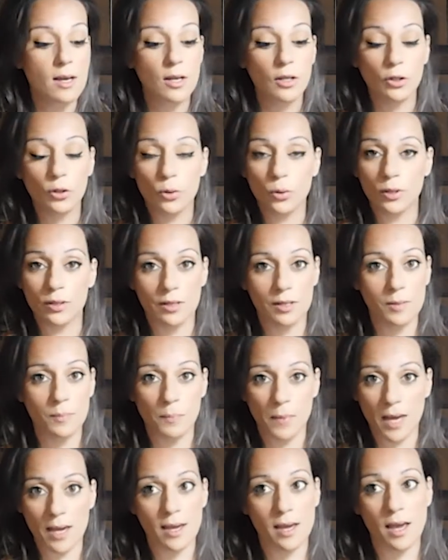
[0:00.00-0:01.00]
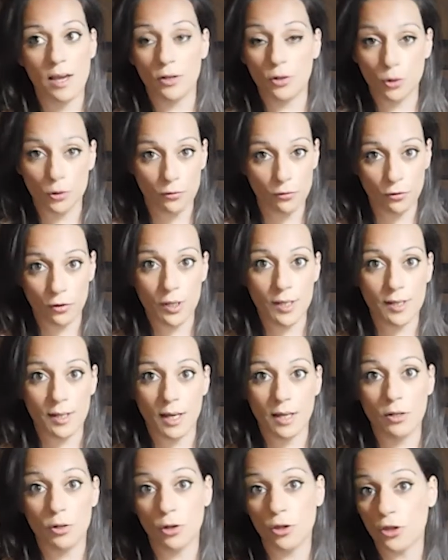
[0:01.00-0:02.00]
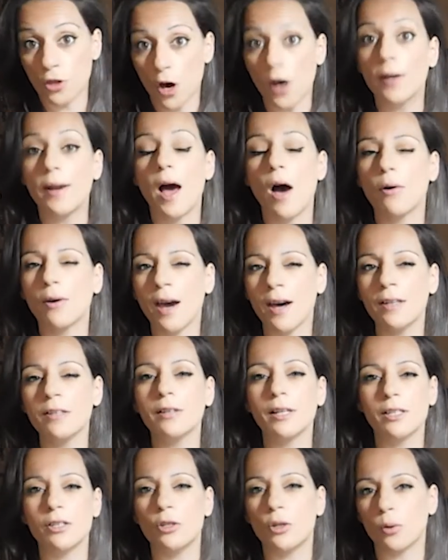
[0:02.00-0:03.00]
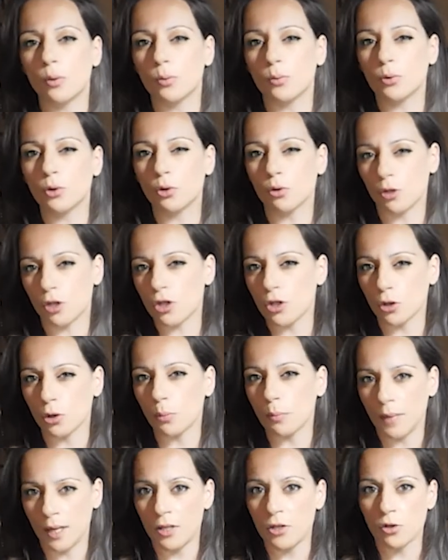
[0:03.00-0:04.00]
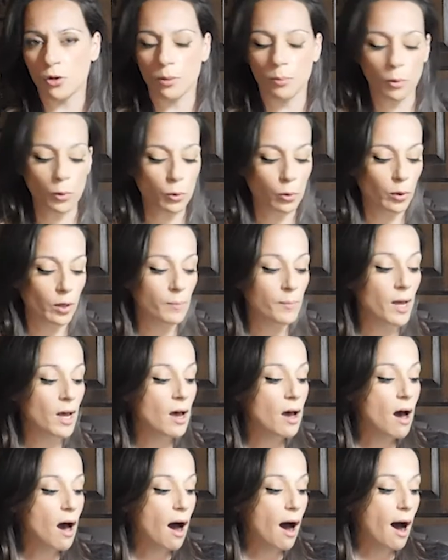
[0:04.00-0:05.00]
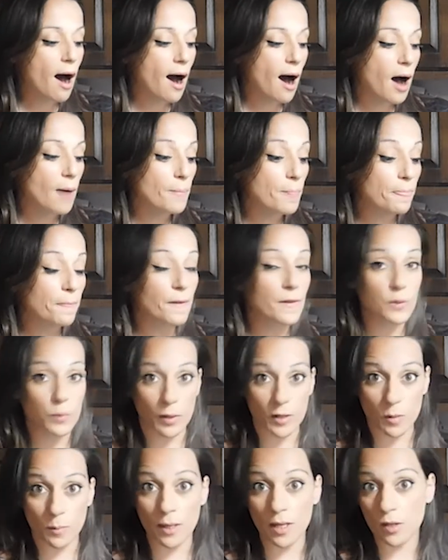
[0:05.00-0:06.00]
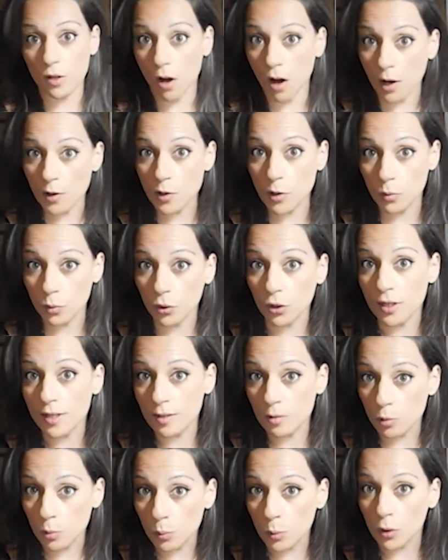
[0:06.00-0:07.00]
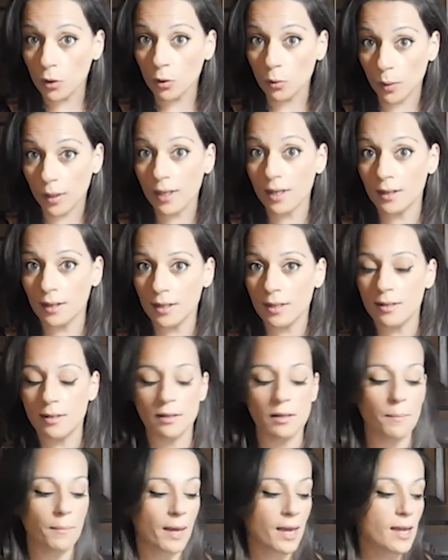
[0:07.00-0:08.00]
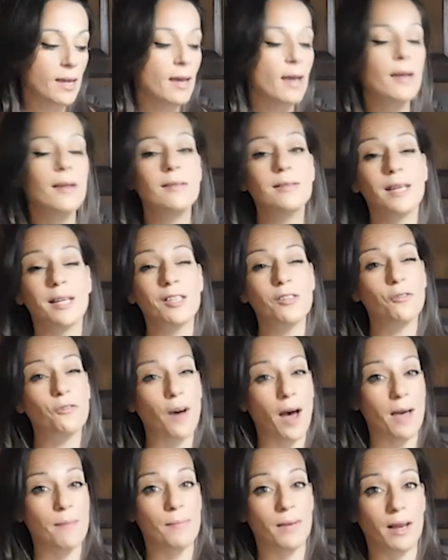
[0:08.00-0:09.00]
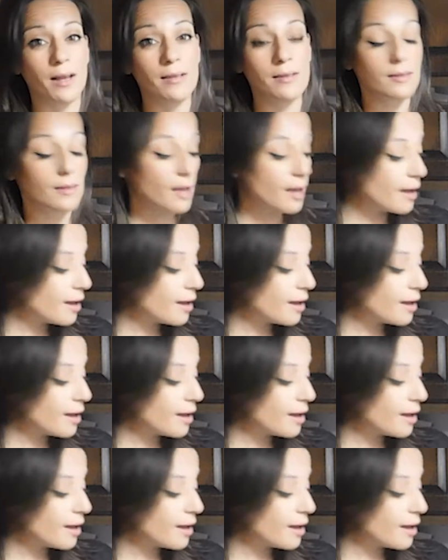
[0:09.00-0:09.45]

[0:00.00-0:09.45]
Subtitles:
you can just make it and you can freeze it and you can thaw it out, kind of like, traditional mainstream Cool Whip. This recipe is also really super quick and easy to make. It takes 5 minutes.